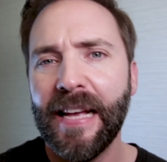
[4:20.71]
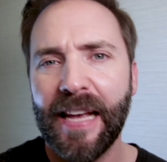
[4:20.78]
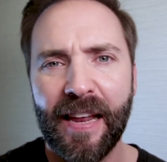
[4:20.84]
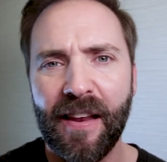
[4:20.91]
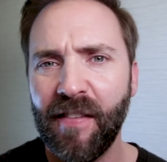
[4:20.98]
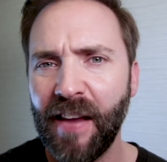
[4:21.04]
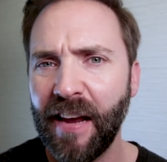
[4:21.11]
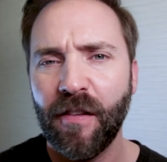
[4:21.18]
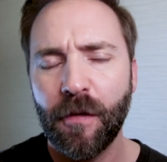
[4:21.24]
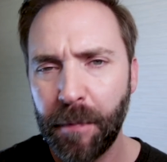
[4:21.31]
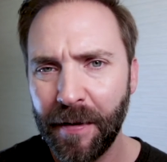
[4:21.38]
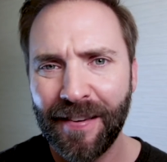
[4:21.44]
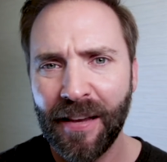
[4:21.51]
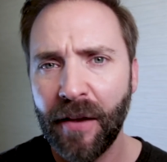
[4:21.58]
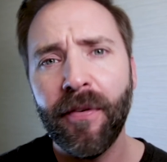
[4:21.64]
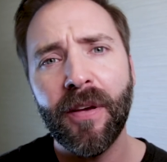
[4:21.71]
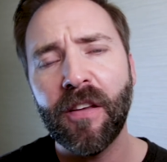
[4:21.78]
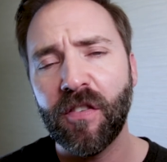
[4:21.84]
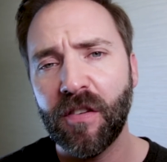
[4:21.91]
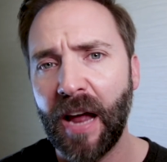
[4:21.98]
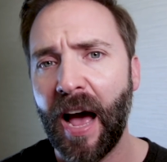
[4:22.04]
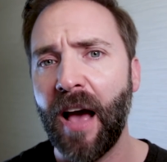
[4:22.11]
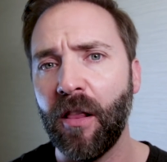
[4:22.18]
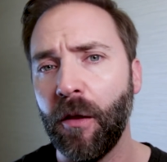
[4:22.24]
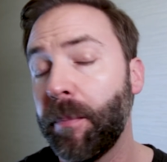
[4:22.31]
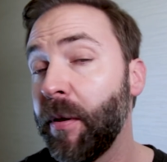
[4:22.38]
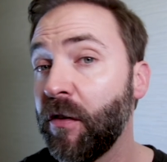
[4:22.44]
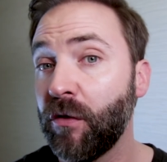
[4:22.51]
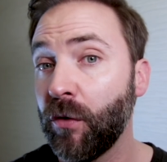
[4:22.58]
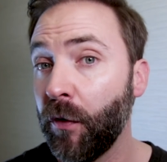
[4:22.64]
It is a specific style of
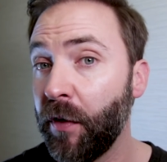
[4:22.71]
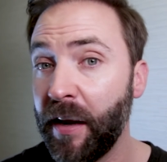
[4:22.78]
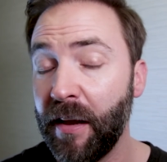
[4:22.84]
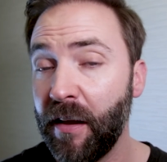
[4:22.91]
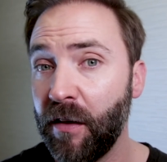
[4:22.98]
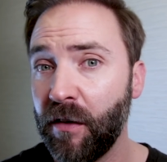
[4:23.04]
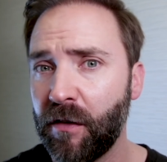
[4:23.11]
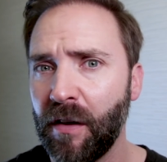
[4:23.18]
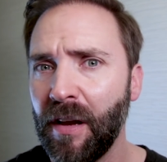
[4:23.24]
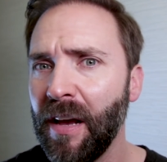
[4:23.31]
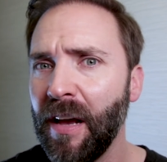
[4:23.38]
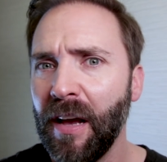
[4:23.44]
pistol that is,